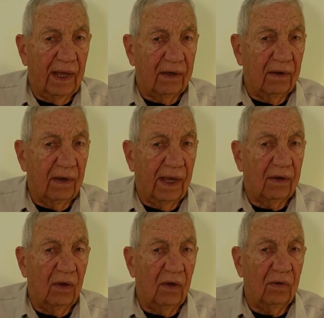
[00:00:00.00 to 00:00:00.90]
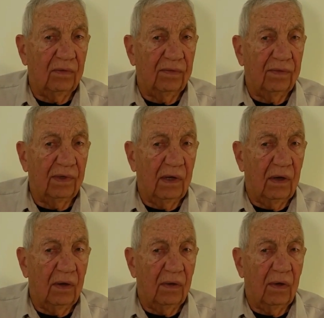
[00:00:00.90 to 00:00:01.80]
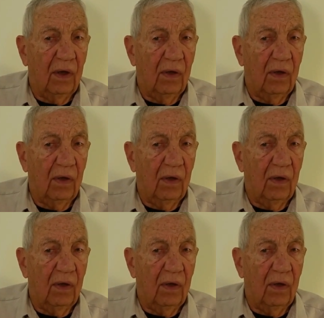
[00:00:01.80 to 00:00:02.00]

Like a, like a whole,